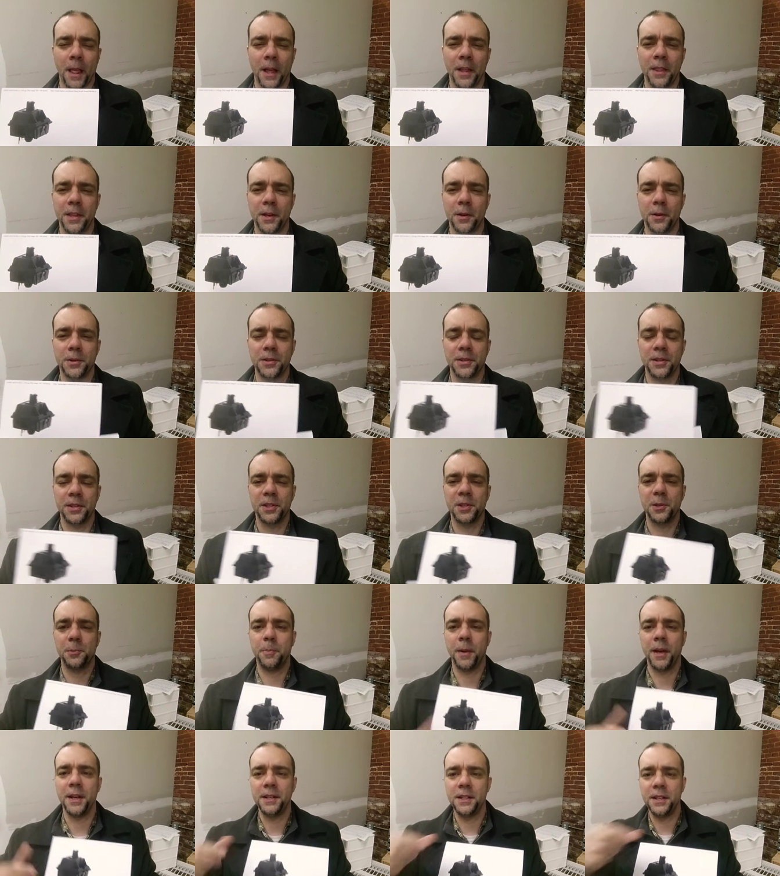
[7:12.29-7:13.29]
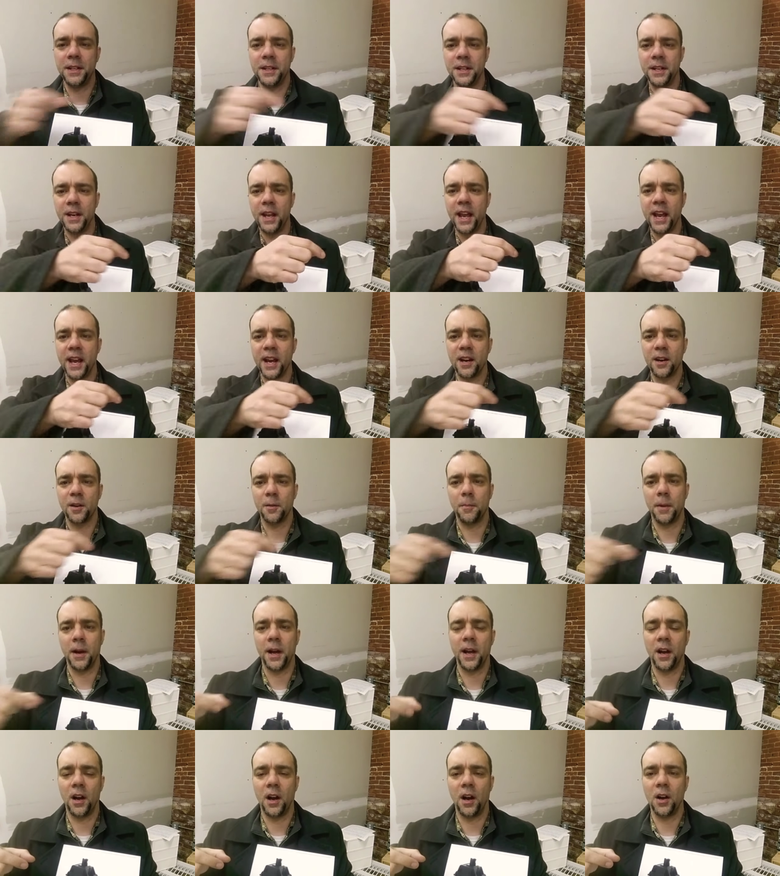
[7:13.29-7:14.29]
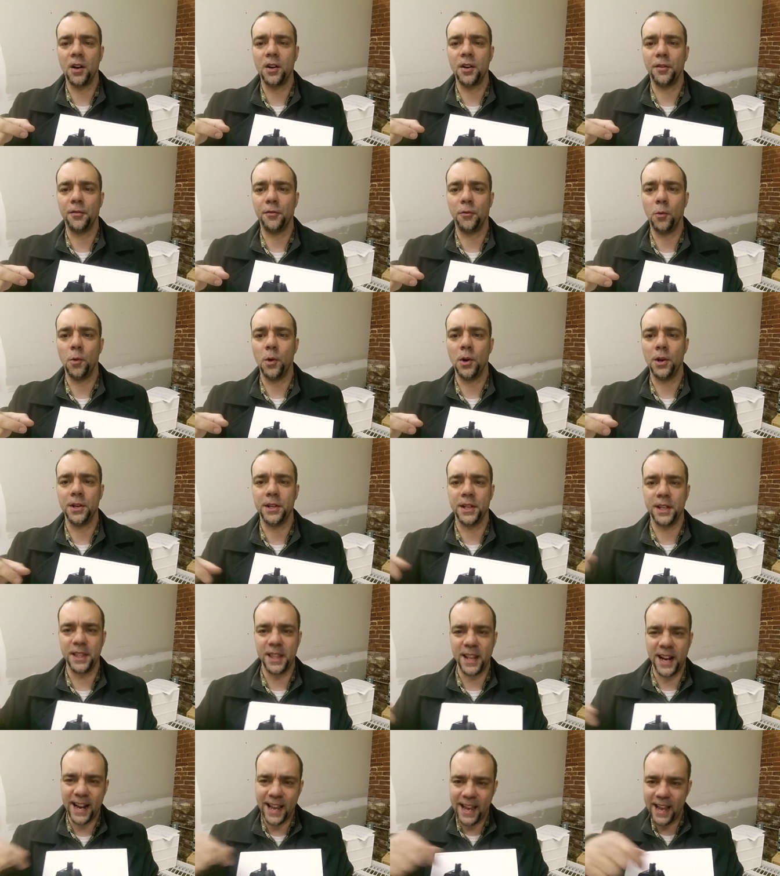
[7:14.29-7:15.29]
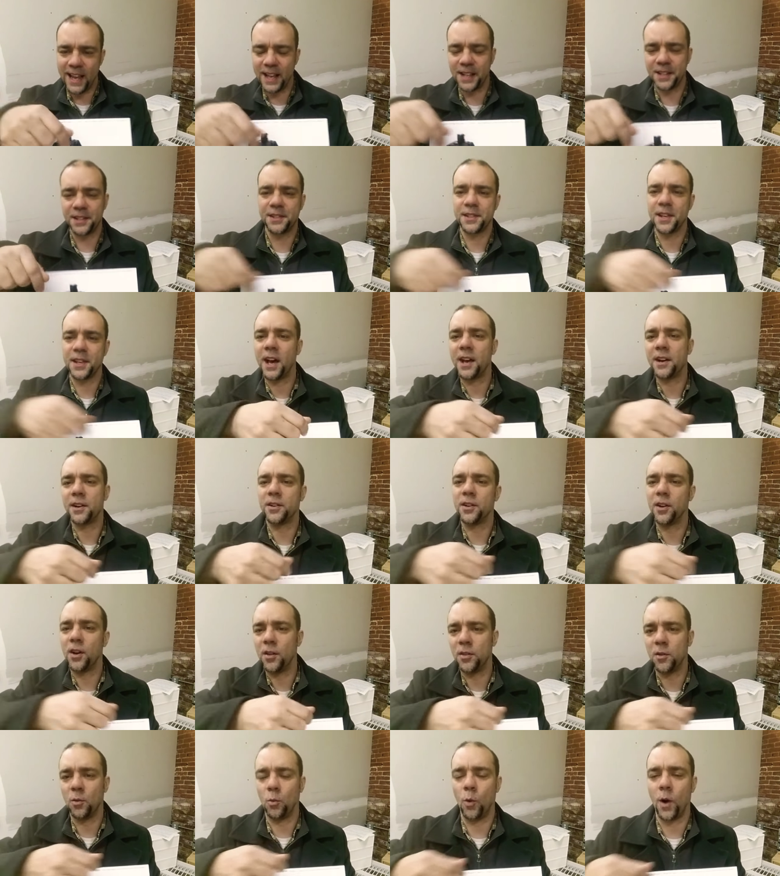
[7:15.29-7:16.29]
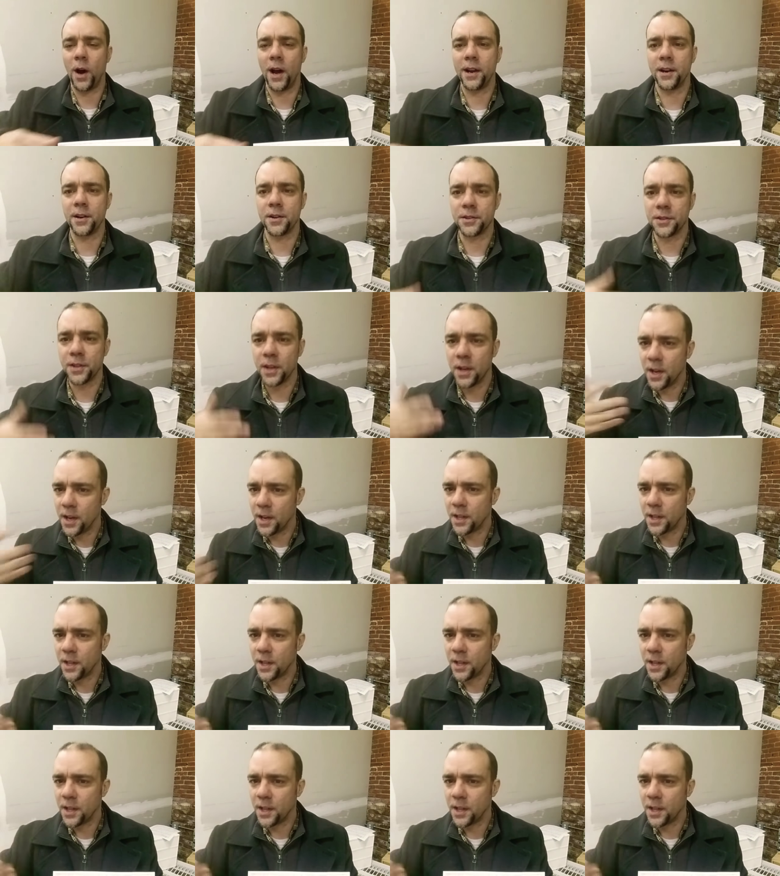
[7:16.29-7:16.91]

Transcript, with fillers: they were suspended in air by a hunk of wood, and then I hand soldered all the wires.